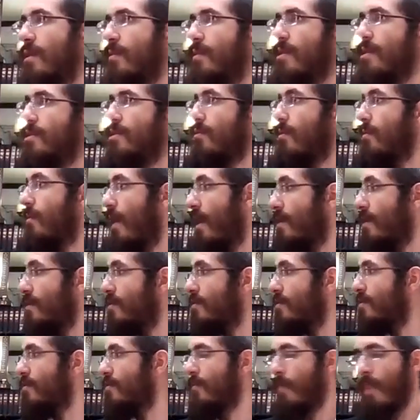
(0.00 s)
you, tell somebody to
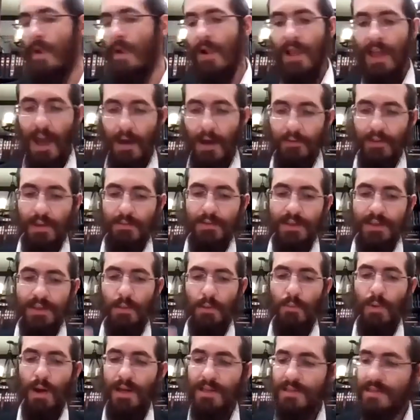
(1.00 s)
remind you. You have to have
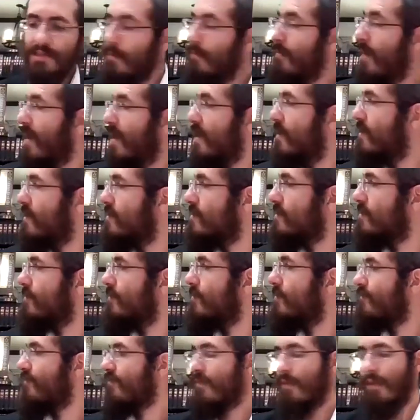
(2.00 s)
some way, some
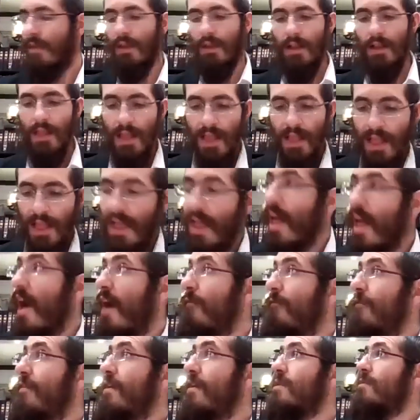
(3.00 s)
mechanism.
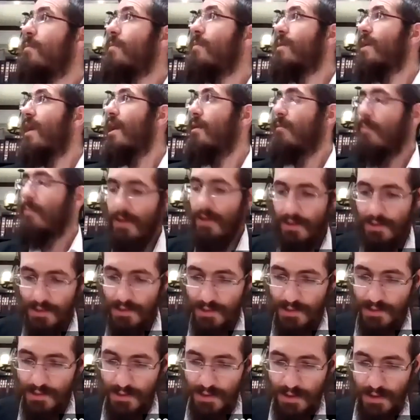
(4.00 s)
I feel them came
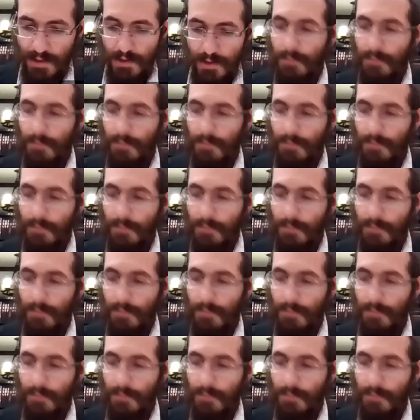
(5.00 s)
this.